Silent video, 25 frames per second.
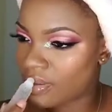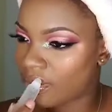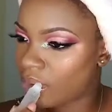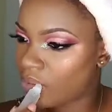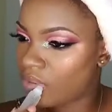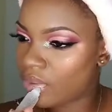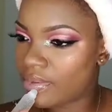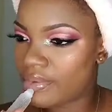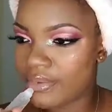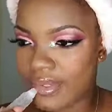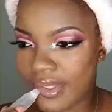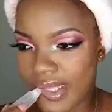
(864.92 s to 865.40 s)

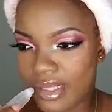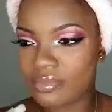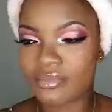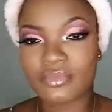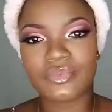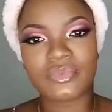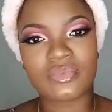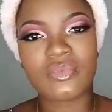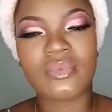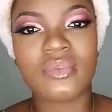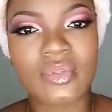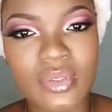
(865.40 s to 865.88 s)
and I'm just
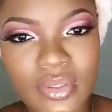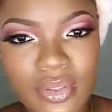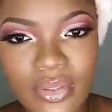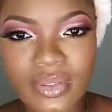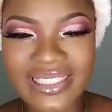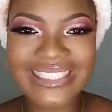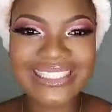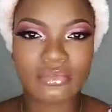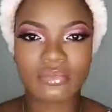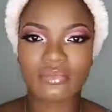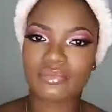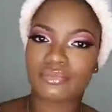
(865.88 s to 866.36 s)
topping that
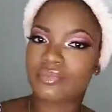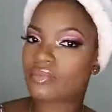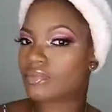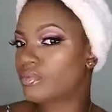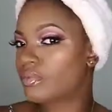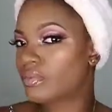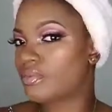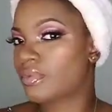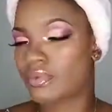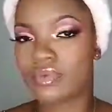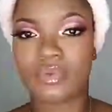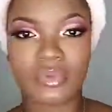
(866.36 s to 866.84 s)
off with a
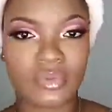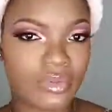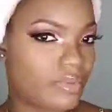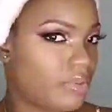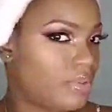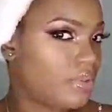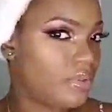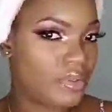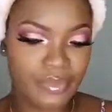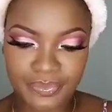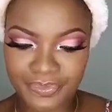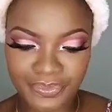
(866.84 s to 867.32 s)
clear
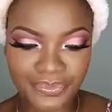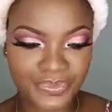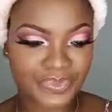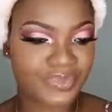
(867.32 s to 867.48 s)
gloss.